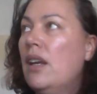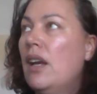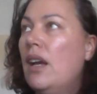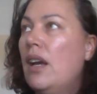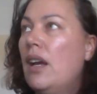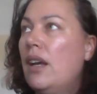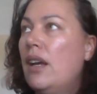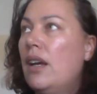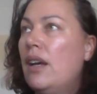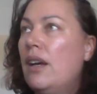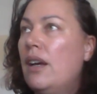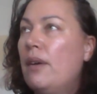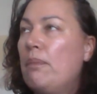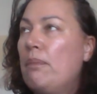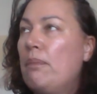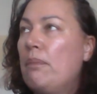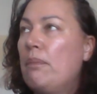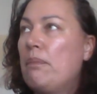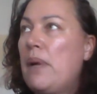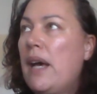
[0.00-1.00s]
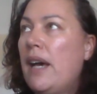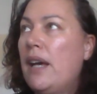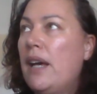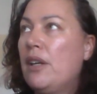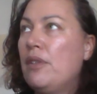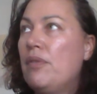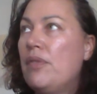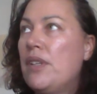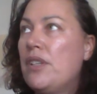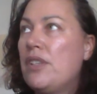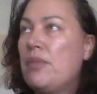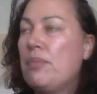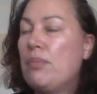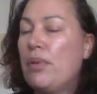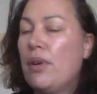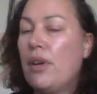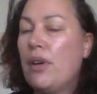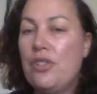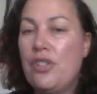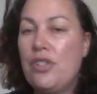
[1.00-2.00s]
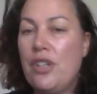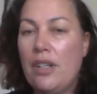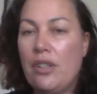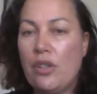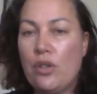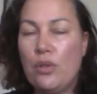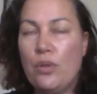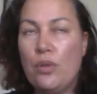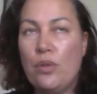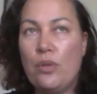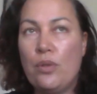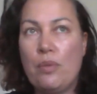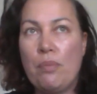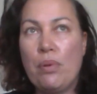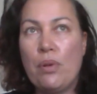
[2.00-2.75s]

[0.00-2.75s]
part of this project called